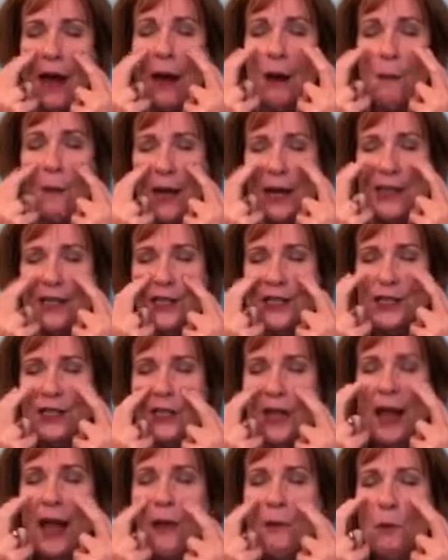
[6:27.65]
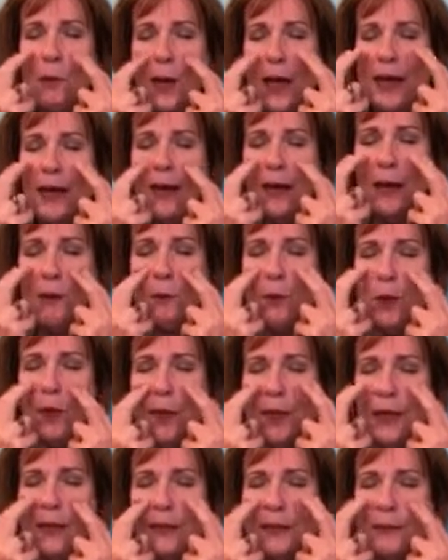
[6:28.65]
how much and what I
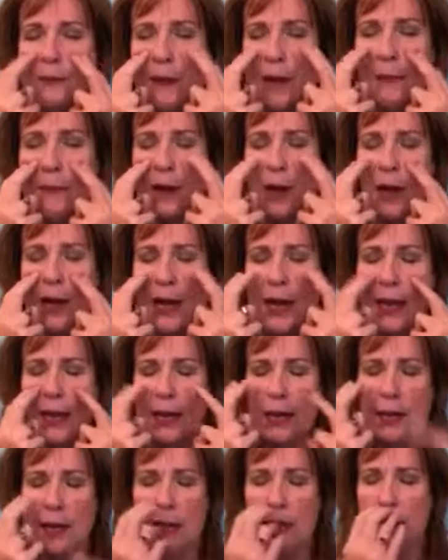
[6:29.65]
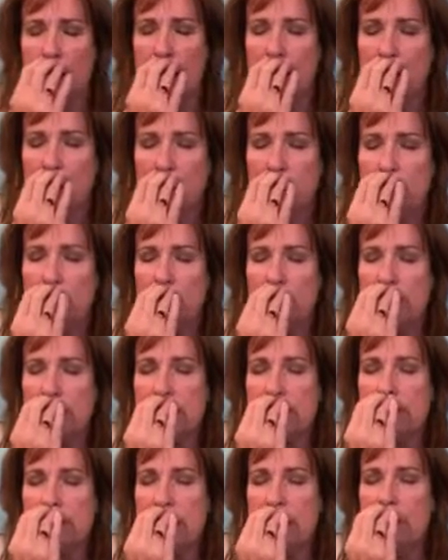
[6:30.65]
put into my body. So I'm going
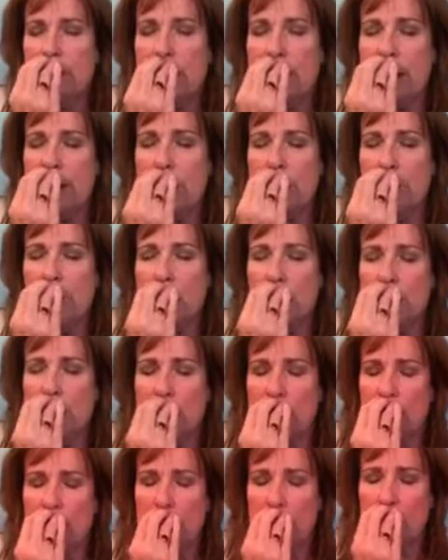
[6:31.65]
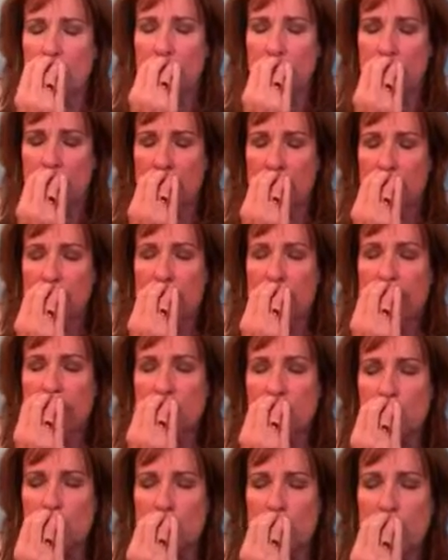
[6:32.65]
to stay with the emotion now.
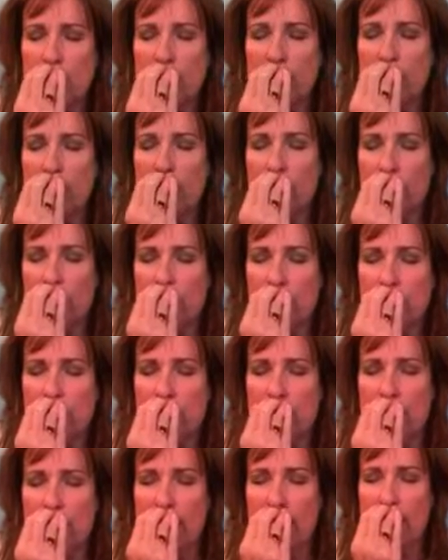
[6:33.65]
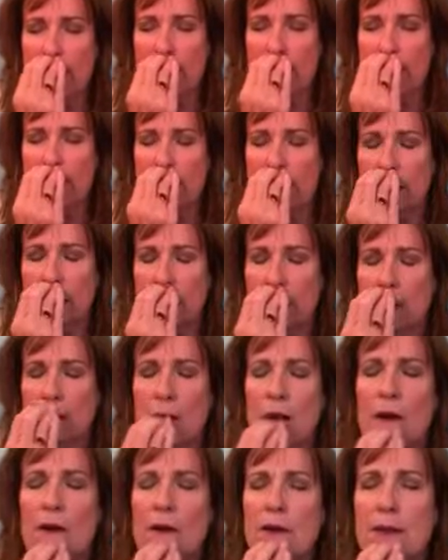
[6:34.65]
It's really frustrating,
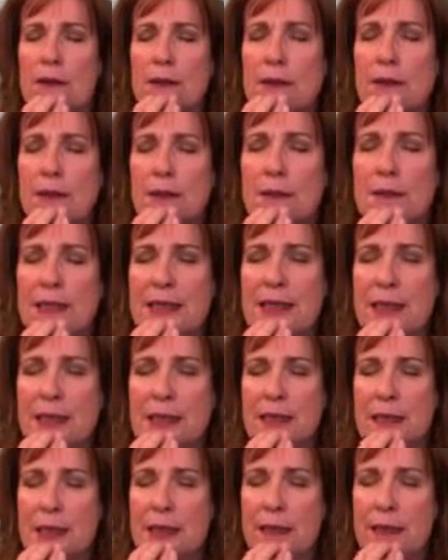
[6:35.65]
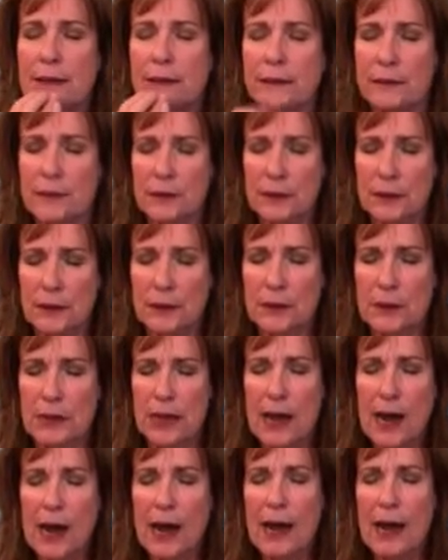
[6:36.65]
all this limitation.
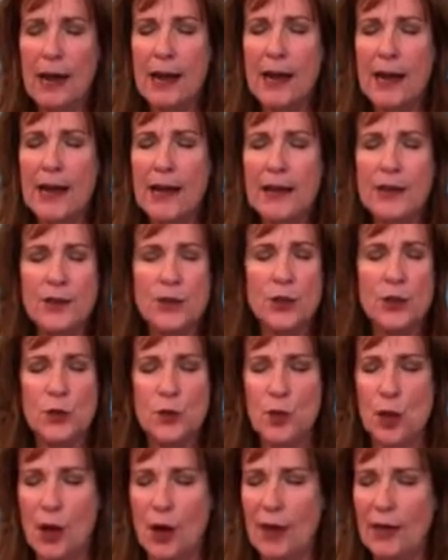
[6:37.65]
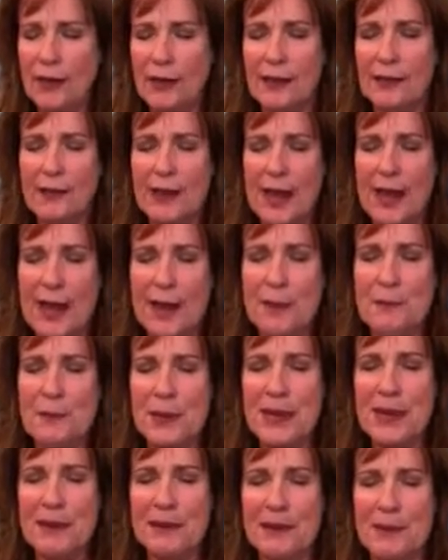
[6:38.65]
I do not like
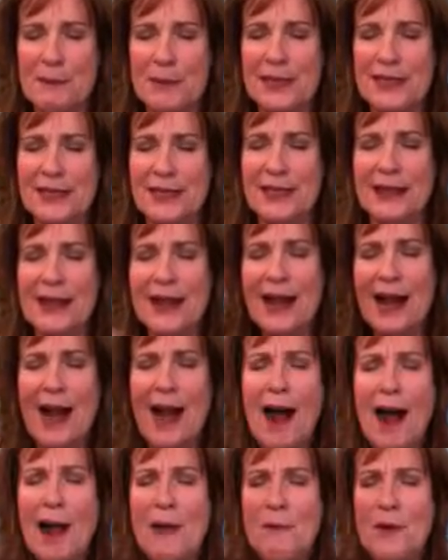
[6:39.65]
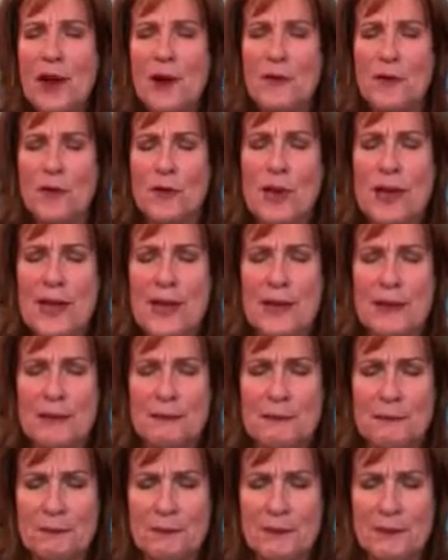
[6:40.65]
being limited. I want
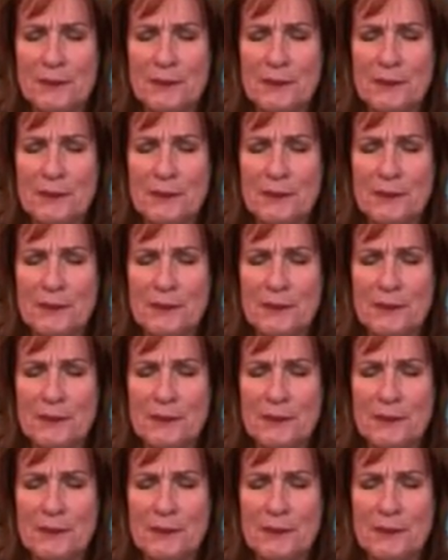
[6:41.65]
freedom.